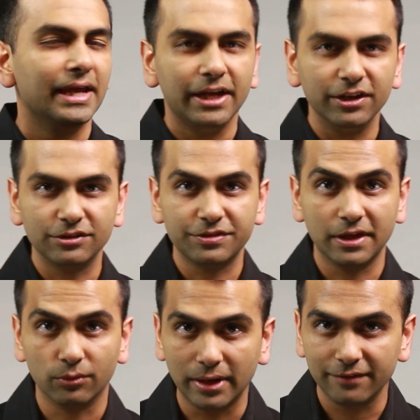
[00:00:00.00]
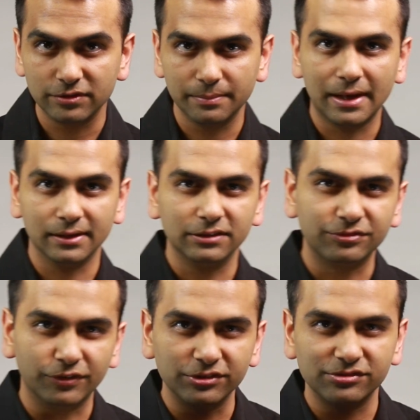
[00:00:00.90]
Here's the thing, right off the bat, let's
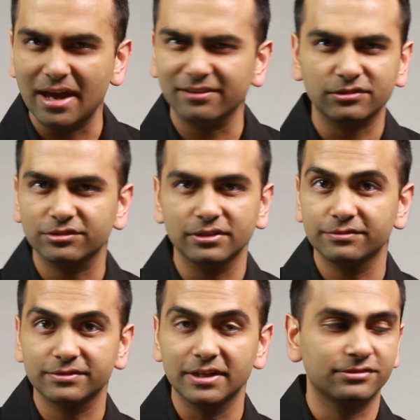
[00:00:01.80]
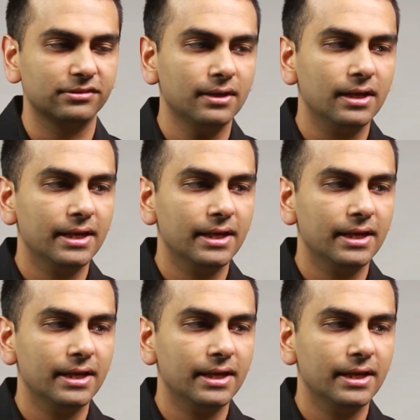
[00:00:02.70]
first ask ourselves this.